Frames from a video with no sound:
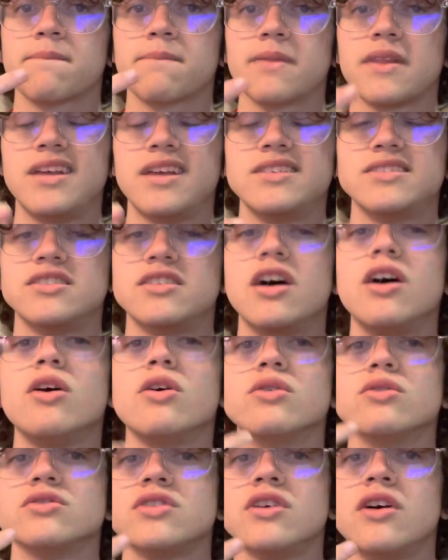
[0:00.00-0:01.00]
he
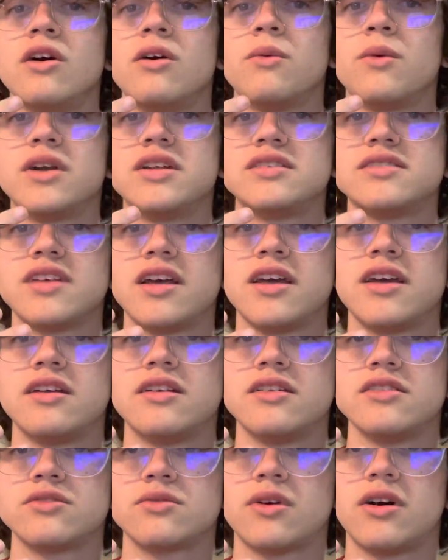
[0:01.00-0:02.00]
knows what he's
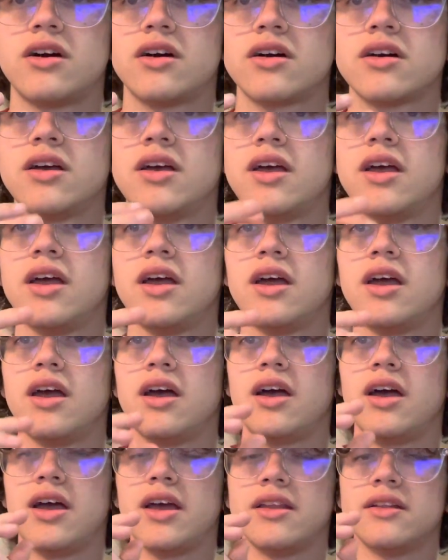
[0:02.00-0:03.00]
saying is wrong,
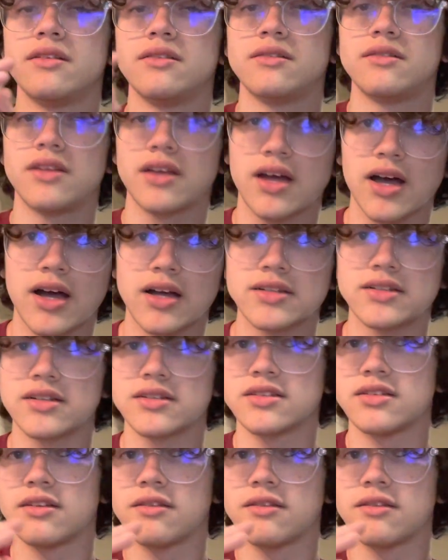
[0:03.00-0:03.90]
and the context of the